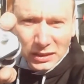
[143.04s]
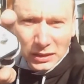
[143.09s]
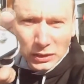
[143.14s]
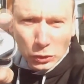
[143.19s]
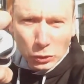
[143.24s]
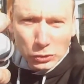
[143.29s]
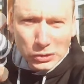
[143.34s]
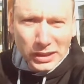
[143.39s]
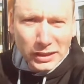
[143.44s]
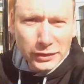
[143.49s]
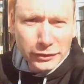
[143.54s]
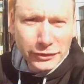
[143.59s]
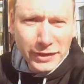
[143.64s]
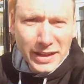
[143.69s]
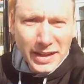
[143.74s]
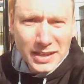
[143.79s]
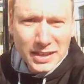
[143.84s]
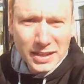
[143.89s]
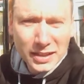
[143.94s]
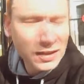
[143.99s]
doesn't
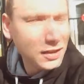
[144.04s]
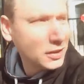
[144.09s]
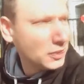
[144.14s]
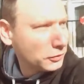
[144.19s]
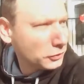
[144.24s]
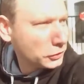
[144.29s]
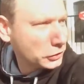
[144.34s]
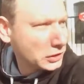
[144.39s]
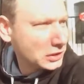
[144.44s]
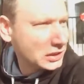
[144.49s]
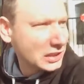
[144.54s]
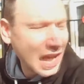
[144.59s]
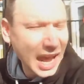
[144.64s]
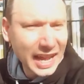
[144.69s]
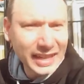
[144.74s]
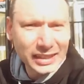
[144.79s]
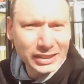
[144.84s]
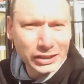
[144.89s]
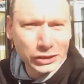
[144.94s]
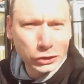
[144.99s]
fit, which is
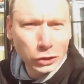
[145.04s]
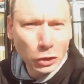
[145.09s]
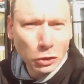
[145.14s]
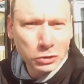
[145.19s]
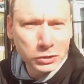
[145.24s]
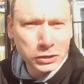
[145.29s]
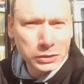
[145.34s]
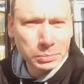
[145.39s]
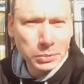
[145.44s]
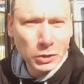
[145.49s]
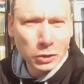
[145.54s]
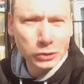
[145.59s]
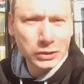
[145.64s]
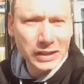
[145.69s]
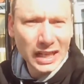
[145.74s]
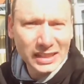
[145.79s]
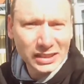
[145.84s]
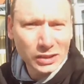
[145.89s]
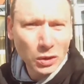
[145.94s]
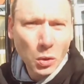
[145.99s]
kind of sucks, because
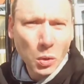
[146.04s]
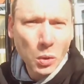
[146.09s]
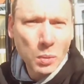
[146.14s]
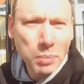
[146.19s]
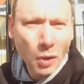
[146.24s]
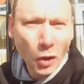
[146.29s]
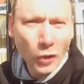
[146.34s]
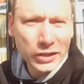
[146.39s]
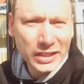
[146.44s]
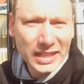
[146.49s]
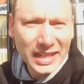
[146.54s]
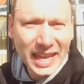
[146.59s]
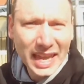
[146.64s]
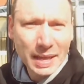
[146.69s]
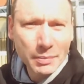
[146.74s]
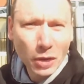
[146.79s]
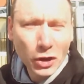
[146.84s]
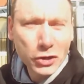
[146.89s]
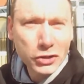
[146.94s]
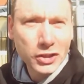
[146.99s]
that's the whole point it
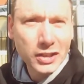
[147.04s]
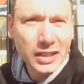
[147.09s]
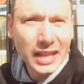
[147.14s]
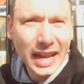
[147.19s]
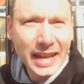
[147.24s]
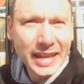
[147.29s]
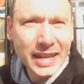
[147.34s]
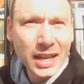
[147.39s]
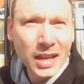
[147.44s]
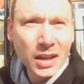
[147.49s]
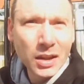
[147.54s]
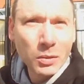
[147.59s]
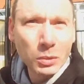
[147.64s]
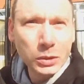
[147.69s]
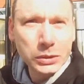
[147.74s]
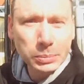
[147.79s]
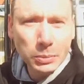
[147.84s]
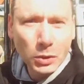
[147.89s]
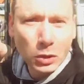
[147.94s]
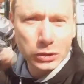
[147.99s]
came out today,
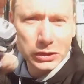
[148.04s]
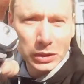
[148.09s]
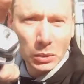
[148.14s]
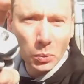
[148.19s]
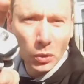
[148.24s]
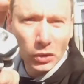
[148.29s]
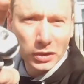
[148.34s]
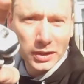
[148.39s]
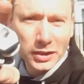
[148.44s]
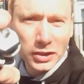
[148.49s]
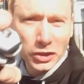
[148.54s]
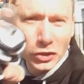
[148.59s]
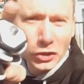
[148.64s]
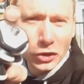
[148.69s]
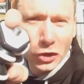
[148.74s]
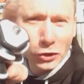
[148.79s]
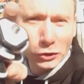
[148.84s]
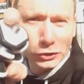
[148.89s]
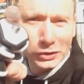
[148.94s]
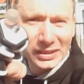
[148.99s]
was because I wanted to
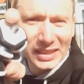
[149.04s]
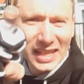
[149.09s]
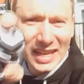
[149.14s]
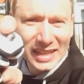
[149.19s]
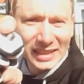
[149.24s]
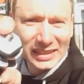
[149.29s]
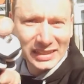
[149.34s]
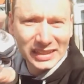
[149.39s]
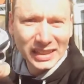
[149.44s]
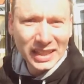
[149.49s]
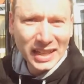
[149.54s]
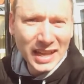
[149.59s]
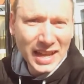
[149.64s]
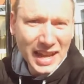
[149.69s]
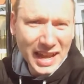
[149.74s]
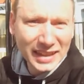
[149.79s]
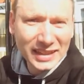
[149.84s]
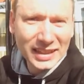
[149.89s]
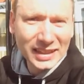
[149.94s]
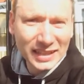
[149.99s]
use this
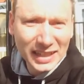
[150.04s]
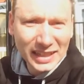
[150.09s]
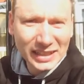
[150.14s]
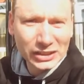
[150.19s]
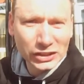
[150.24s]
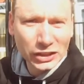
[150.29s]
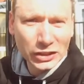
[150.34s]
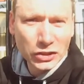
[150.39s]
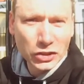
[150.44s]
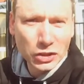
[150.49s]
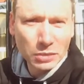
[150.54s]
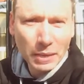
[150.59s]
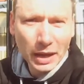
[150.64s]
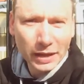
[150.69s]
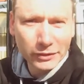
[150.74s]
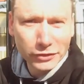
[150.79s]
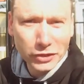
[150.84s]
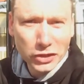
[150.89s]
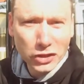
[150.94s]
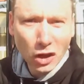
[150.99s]
in addition to my
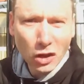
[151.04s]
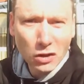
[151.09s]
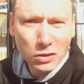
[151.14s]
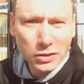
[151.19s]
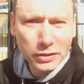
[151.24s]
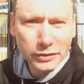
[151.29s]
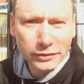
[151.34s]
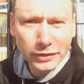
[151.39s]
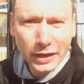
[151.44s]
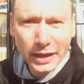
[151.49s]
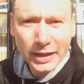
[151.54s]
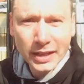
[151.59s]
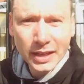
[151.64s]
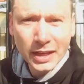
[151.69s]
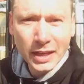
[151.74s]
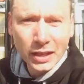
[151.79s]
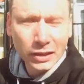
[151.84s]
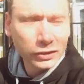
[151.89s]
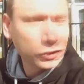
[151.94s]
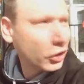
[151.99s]
photography.
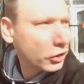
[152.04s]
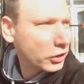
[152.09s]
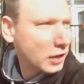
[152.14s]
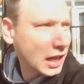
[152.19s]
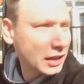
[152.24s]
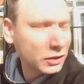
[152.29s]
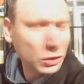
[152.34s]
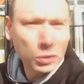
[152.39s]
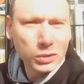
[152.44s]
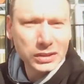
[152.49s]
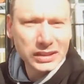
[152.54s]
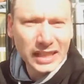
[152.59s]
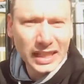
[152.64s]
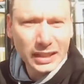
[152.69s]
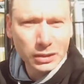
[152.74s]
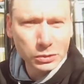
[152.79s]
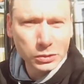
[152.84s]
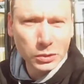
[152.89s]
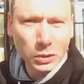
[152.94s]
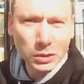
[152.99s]
Now, I know I said
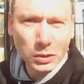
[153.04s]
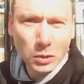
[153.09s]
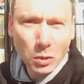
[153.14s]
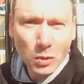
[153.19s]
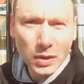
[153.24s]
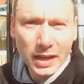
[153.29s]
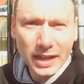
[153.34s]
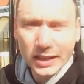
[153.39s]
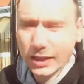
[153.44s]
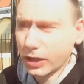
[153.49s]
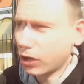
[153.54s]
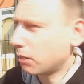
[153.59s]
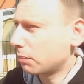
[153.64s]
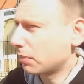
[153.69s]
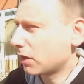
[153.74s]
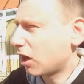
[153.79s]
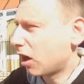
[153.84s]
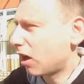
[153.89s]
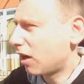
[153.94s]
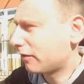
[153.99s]
I was going to go get a cup
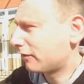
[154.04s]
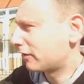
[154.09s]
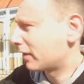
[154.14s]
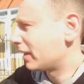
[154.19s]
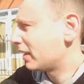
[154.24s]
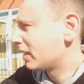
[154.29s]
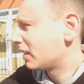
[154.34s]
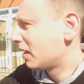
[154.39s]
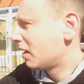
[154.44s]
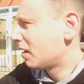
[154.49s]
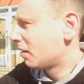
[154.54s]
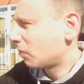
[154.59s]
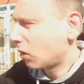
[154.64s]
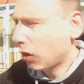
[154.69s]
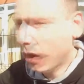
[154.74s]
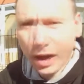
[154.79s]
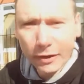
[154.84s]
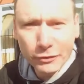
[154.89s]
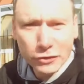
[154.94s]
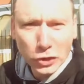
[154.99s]
of coffee, but
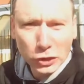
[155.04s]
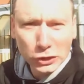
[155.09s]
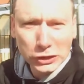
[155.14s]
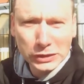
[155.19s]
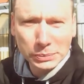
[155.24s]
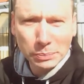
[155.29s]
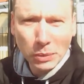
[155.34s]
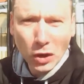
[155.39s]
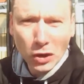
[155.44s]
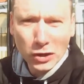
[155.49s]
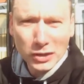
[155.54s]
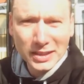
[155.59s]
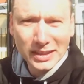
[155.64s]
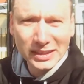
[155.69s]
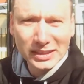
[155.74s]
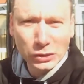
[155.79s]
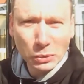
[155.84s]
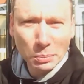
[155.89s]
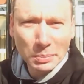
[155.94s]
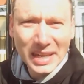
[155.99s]
I've just spotted
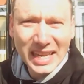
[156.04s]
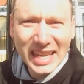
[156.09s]
some